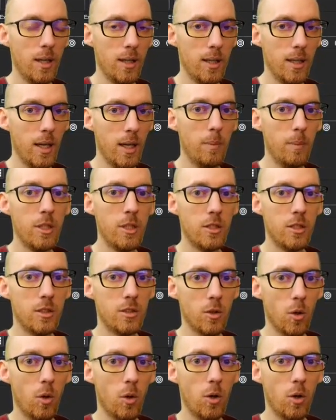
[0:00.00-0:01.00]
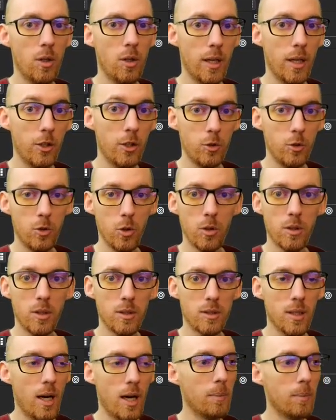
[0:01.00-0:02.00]
the images are that you took the
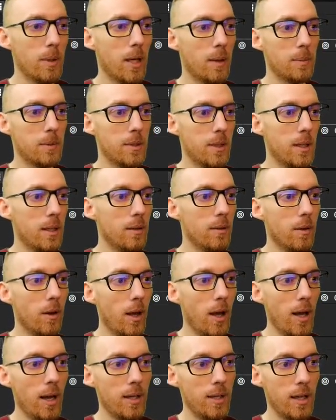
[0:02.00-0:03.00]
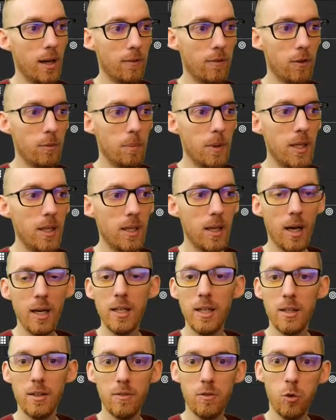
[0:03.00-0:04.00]
time lapse in. Now for me, I
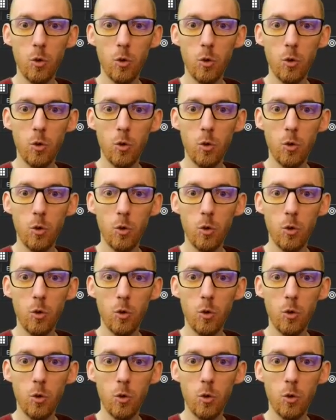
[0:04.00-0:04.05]
did a